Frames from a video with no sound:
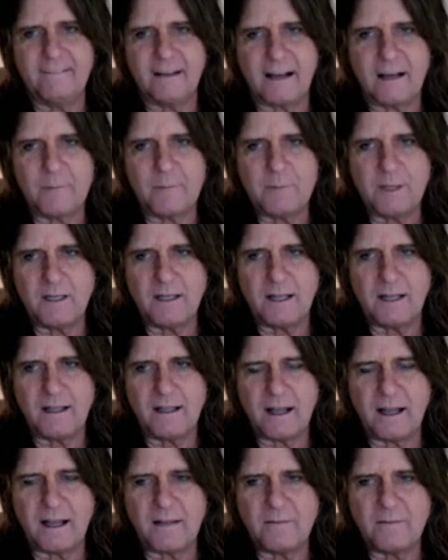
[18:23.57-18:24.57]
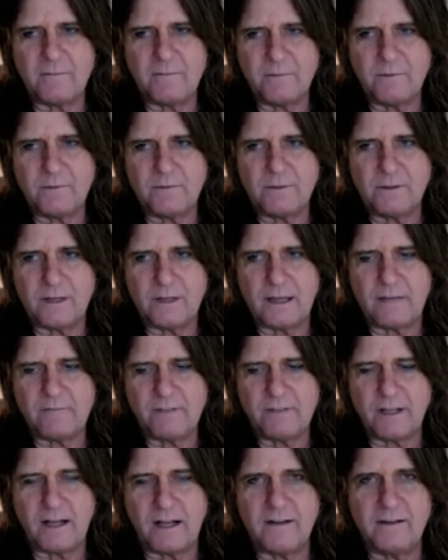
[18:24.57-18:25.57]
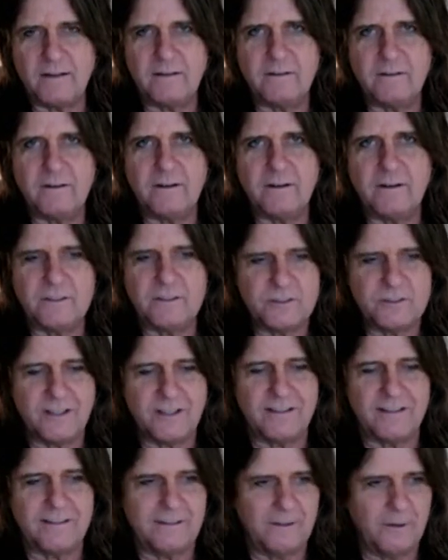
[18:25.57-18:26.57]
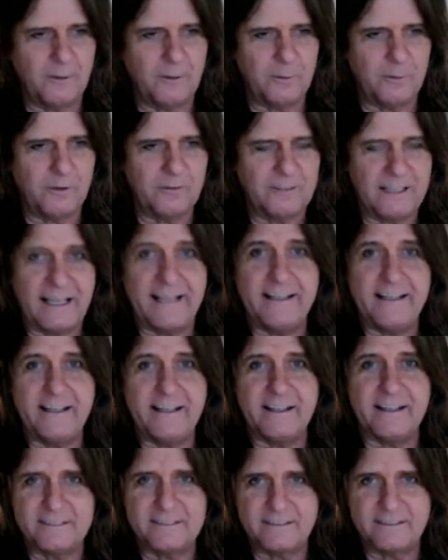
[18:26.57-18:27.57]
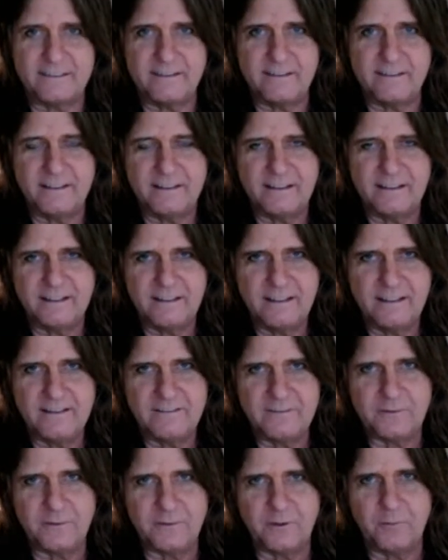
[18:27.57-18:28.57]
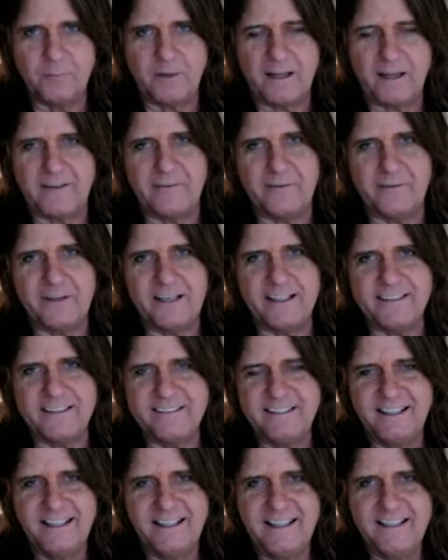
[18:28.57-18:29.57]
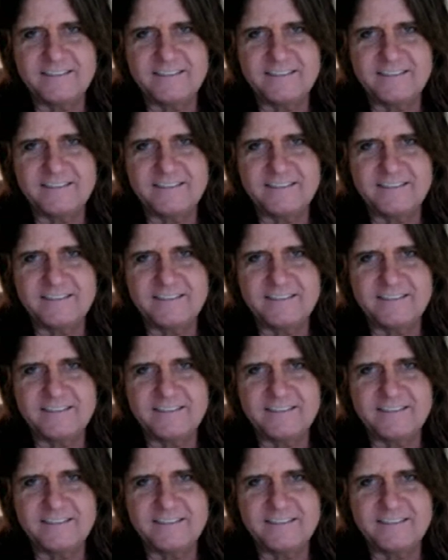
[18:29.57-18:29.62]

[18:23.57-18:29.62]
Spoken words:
I mean, I've done a shitload of clinics during my career,